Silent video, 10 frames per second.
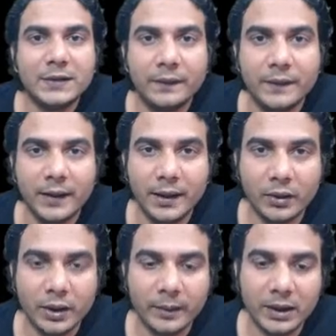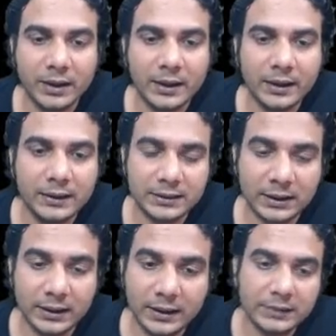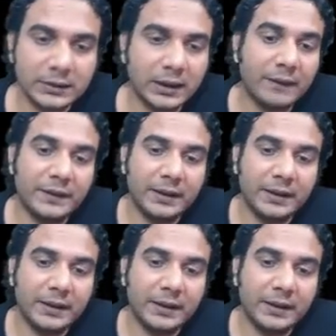infinity, okay? It's a continuous left,